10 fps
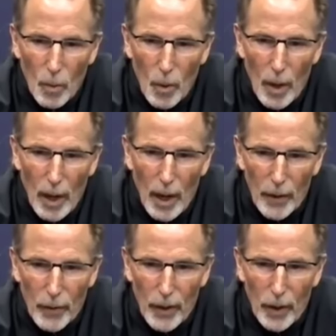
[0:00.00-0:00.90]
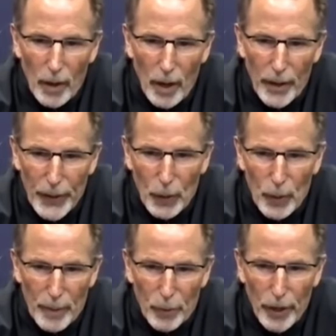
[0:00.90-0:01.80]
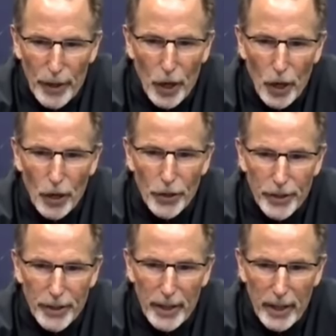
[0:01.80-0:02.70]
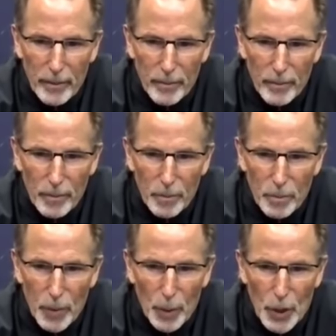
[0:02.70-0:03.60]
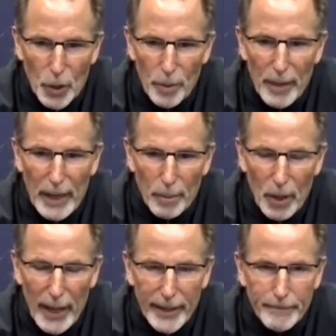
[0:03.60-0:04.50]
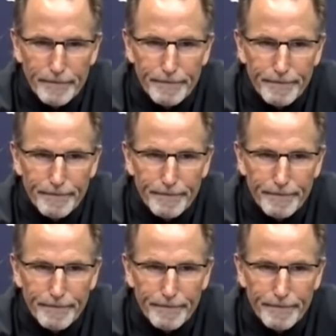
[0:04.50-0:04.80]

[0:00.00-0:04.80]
Well, I think we played harder today, but we couldn't make a play.